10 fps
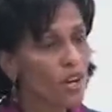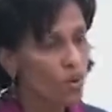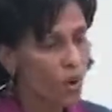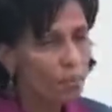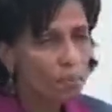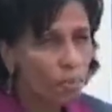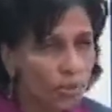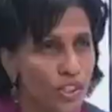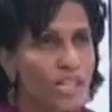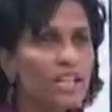we are
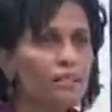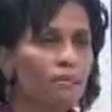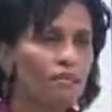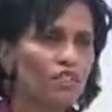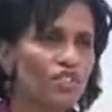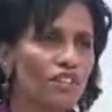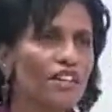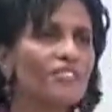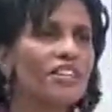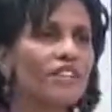putting in a provision
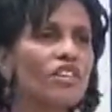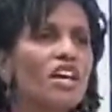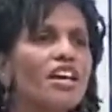that says